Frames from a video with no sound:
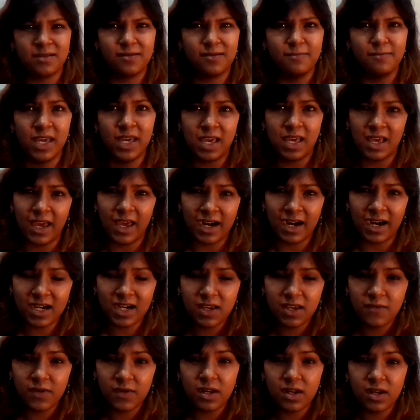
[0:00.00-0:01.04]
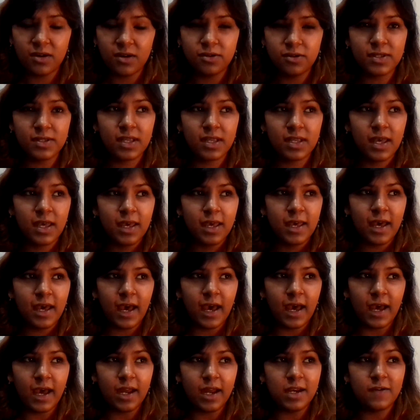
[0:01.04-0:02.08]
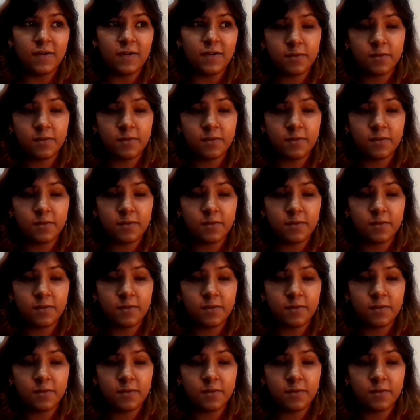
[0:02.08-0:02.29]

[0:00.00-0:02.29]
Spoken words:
making acting videos, and